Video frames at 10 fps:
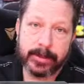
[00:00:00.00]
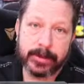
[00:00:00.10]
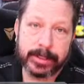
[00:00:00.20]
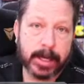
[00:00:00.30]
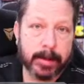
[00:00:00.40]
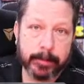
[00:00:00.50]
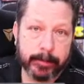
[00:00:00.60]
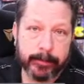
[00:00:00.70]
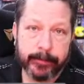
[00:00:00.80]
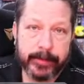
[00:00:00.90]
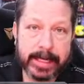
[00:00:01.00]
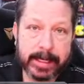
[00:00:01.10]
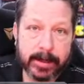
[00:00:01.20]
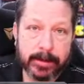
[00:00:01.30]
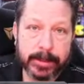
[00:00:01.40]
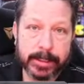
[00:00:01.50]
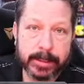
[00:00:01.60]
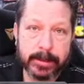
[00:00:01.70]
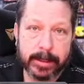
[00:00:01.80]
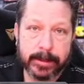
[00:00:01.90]
stop feeding all of a
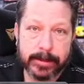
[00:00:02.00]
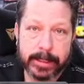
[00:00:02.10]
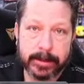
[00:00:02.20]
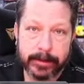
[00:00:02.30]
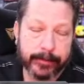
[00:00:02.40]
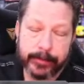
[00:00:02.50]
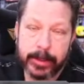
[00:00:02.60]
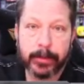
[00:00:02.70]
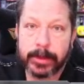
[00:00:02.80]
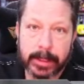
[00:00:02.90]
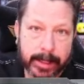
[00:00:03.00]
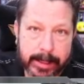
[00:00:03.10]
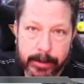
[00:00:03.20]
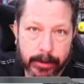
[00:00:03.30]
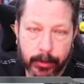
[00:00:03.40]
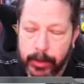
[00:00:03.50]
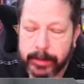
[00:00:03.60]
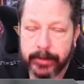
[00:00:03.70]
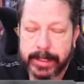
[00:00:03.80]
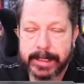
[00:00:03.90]
sudden, like you're done with the layer or
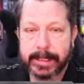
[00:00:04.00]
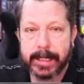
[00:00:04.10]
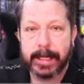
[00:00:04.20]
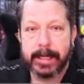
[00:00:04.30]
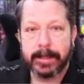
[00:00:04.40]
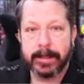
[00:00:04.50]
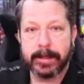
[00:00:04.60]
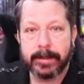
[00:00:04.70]
whatever it is. Then